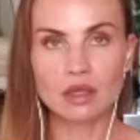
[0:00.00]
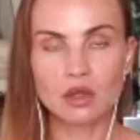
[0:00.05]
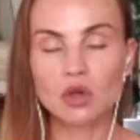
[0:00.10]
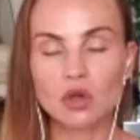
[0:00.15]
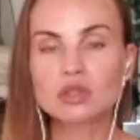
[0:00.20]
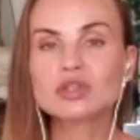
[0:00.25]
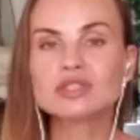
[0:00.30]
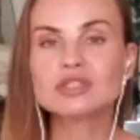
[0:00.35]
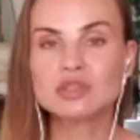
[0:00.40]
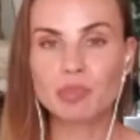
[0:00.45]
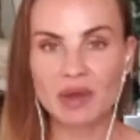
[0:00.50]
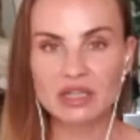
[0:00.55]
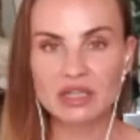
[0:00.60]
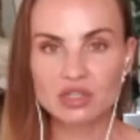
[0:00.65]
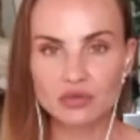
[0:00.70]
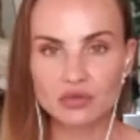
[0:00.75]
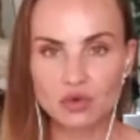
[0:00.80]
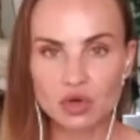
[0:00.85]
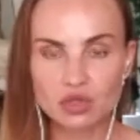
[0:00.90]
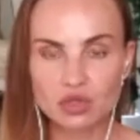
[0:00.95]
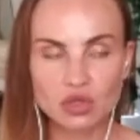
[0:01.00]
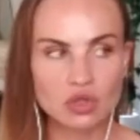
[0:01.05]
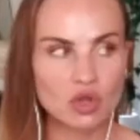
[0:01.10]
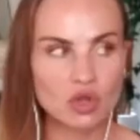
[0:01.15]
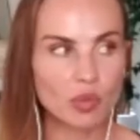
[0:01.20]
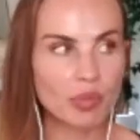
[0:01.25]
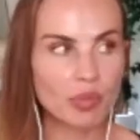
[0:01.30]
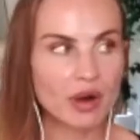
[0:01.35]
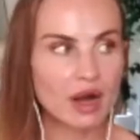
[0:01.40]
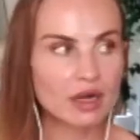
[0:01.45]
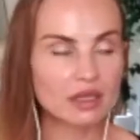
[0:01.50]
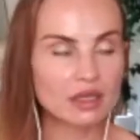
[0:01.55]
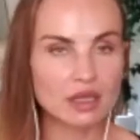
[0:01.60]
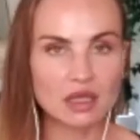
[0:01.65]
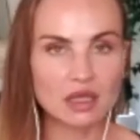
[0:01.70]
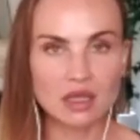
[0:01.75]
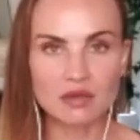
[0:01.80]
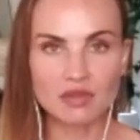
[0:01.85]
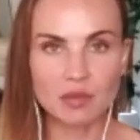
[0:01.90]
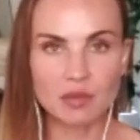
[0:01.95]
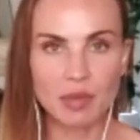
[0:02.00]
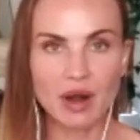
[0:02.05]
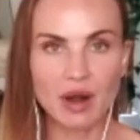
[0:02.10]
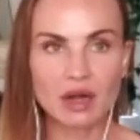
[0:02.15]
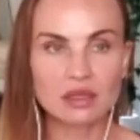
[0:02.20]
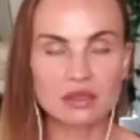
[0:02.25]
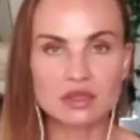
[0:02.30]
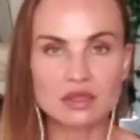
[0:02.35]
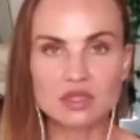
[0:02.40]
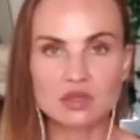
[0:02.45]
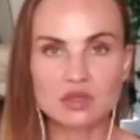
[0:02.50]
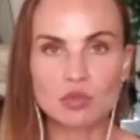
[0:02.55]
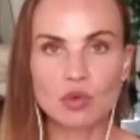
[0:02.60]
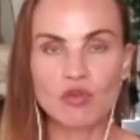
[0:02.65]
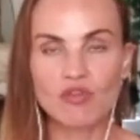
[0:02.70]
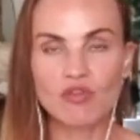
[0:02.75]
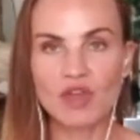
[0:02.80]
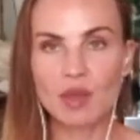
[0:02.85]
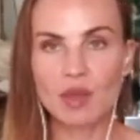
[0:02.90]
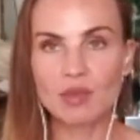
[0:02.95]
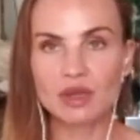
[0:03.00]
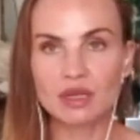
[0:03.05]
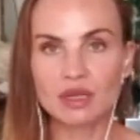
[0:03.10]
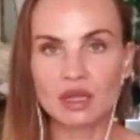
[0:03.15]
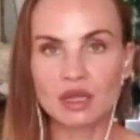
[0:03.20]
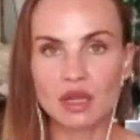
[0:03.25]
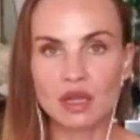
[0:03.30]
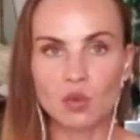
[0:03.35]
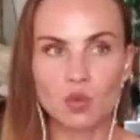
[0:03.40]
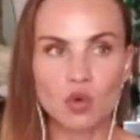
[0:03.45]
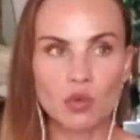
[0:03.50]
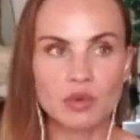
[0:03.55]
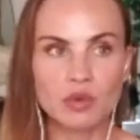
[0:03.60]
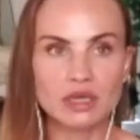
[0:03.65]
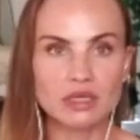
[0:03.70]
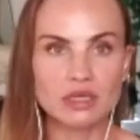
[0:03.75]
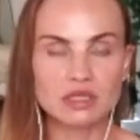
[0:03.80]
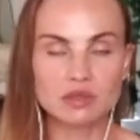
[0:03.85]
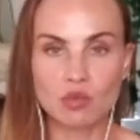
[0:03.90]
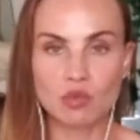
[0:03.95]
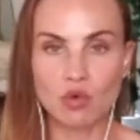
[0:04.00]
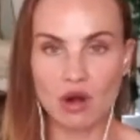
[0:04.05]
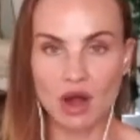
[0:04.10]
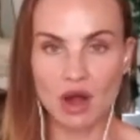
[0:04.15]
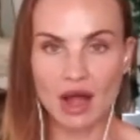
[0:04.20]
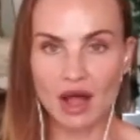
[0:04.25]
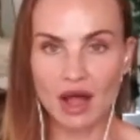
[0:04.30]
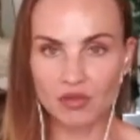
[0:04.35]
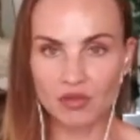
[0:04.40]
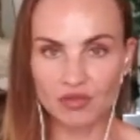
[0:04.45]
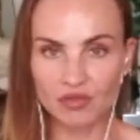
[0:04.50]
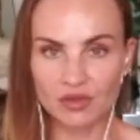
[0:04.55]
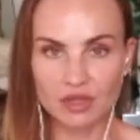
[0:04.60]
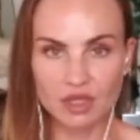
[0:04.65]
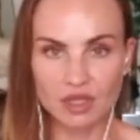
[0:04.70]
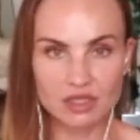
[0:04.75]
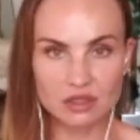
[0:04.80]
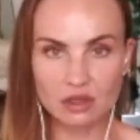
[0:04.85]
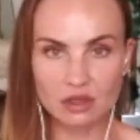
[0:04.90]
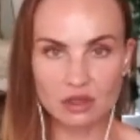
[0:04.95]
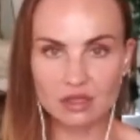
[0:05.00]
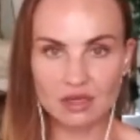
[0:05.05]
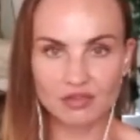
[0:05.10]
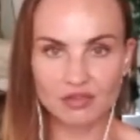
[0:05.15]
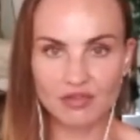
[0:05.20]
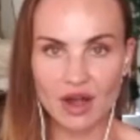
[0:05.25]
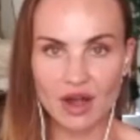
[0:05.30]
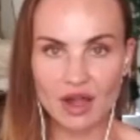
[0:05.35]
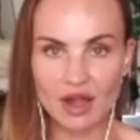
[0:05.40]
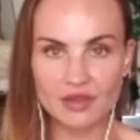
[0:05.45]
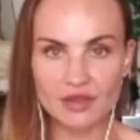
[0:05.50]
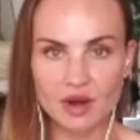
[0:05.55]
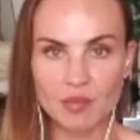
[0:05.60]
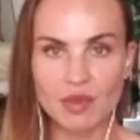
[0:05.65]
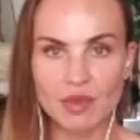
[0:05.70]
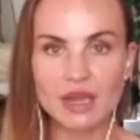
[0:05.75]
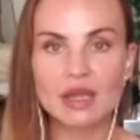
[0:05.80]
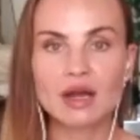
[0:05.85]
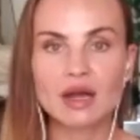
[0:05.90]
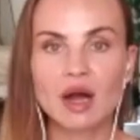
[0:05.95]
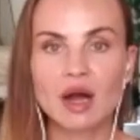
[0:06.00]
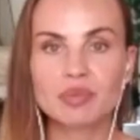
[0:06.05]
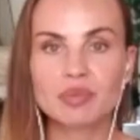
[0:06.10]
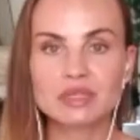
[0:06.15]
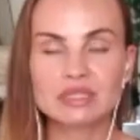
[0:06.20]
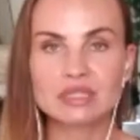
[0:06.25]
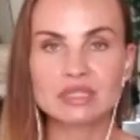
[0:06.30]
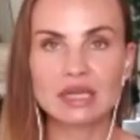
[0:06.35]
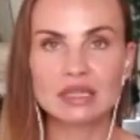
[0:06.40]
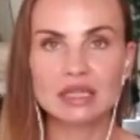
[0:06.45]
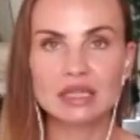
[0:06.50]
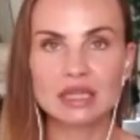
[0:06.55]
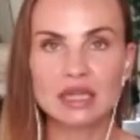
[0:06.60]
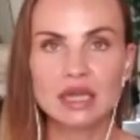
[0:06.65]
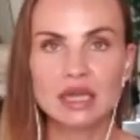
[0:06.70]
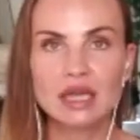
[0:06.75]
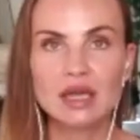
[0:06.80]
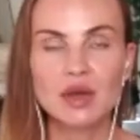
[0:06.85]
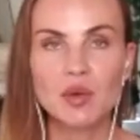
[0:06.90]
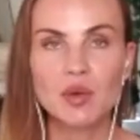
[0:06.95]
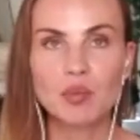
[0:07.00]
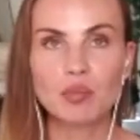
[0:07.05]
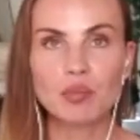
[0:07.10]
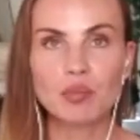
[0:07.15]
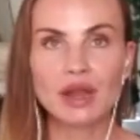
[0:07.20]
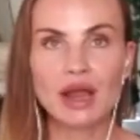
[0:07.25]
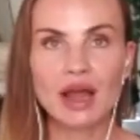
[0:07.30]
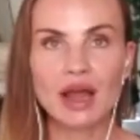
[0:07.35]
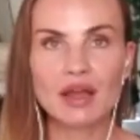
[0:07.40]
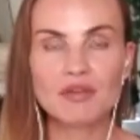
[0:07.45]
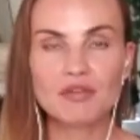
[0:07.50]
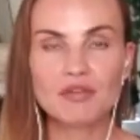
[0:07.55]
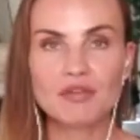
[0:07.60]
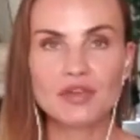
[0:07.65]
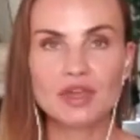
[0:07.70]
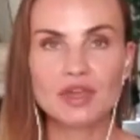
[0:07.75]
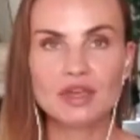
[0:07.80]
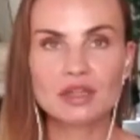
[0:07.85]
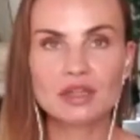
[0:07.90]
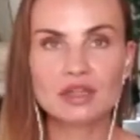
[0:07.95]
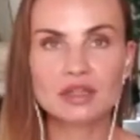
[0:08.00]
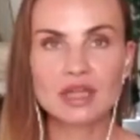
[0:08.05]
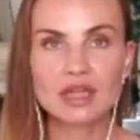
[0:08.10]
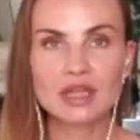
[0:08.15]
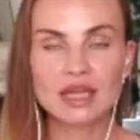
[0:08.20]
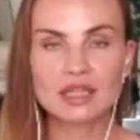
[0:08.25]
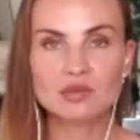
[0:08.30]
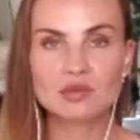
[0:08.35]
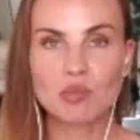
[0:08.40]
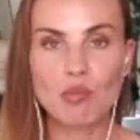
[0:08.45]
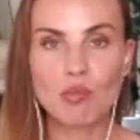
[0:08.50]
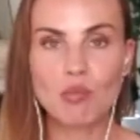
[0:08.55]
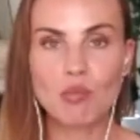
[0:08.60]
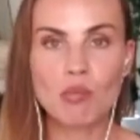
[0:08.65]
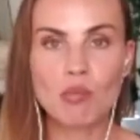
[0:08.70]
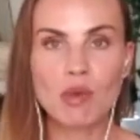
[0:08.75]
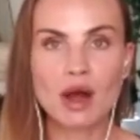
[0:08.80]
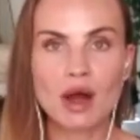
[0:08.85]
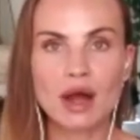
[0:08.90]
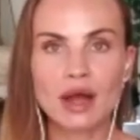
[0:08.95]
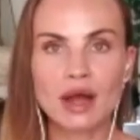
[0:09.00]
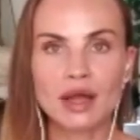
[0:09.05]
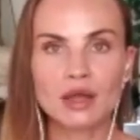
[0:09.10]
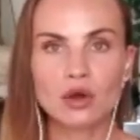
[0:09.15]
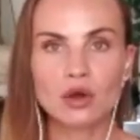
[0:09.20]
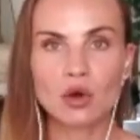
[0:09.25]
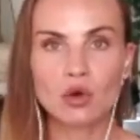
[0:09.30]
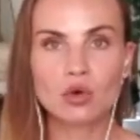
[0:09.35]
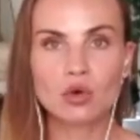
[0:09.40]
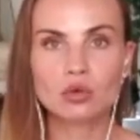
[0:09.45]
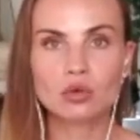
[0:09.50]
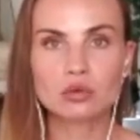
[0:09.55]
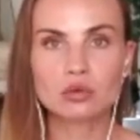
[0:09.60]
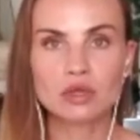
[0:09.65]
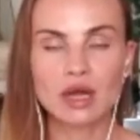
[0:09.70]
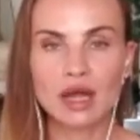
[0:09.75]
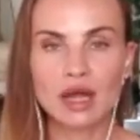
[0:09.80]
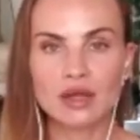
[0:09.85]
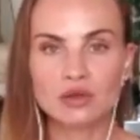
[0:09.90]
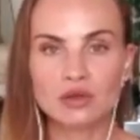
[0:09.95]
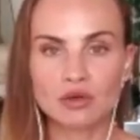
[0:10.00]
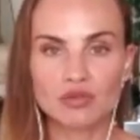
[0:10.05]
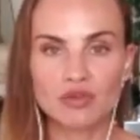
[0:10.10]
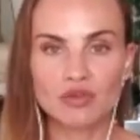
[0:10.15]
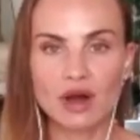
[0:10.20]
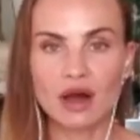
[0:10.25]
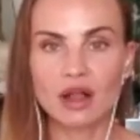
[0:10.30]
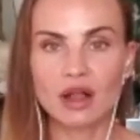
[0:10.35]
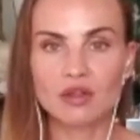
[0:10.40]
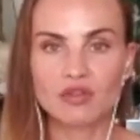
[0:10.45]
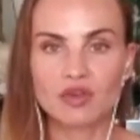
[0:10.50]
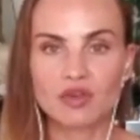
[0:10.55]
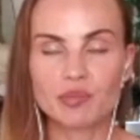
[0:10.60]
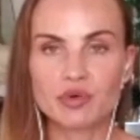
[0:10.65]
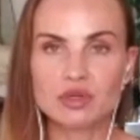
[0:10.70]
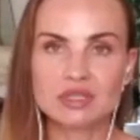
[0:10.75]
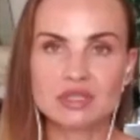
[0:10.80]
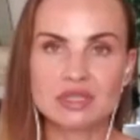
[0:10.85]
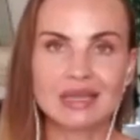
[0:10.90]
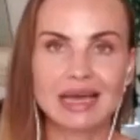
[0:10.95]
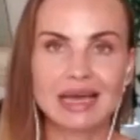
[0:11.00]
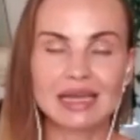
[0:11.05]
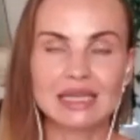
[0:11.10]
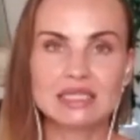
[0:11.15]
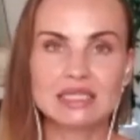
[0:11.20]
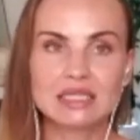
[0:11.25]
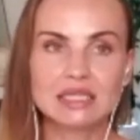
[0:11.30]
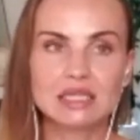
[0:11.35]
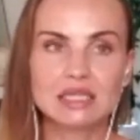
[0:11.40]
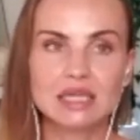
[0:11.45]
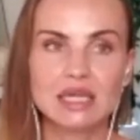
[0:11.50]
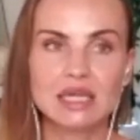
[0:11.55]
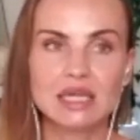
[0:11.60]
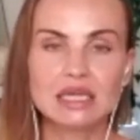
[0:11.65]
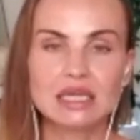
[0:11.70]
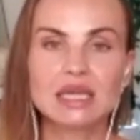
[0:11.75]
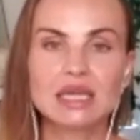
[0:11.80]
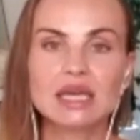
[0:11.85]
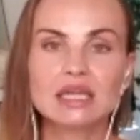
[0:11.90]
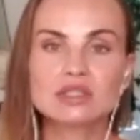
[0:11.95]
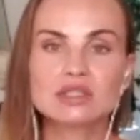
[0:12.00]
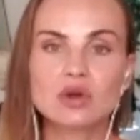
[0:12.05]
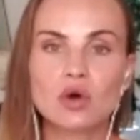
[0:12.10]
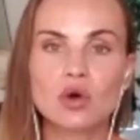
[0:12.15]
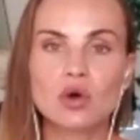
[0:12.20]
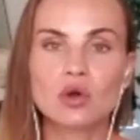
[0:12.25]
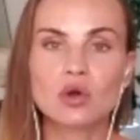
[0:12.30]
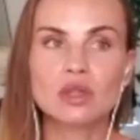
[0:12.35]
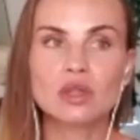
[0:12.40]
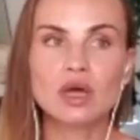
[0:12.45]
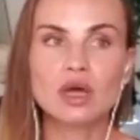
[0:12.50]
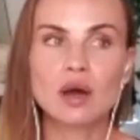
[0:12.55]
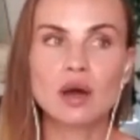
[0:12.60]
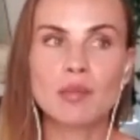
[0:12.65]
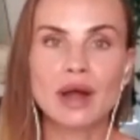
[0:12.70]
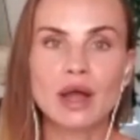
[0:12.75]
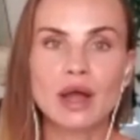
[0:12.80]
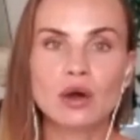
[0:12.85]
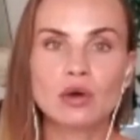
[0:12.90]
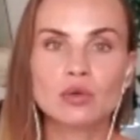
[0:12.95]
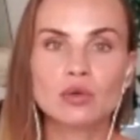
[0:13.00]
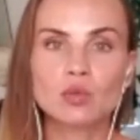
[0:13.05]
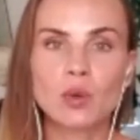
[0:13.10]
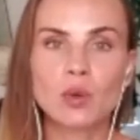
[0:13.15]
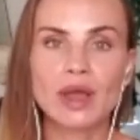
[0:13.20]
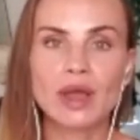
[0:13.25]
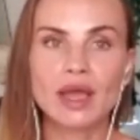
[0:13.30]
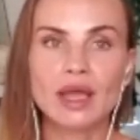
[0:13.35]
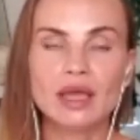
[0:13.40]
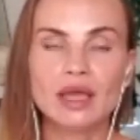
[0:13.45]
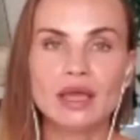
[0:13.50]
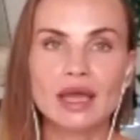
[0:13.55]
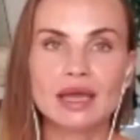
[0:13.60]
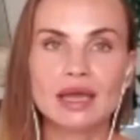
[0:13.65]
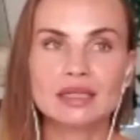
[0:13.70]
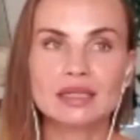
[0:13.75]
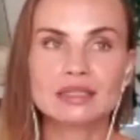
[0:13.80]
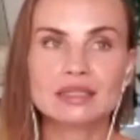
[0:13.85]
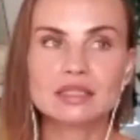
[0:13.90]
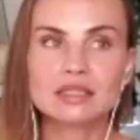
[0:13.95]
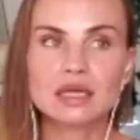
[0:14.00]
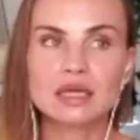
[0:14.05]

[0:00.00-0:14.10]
also depends, of course, on your partner. If the partner is more feminine and a woman is more alpha, that's totally fine. There are many couples like that. But I feel that my own kind of alpha personality gets on my own way, and it's